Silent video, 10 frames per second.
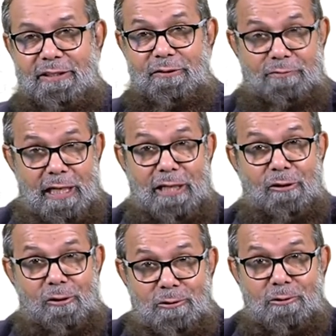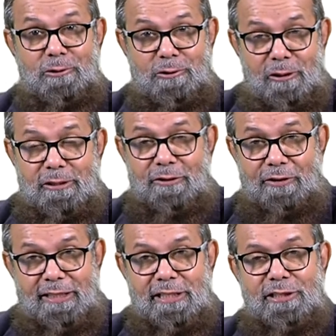we are also taught
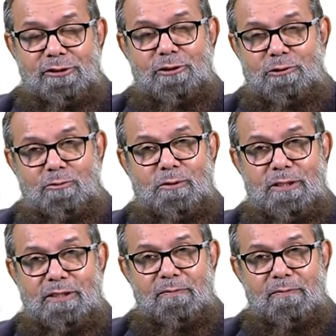writing in the schools.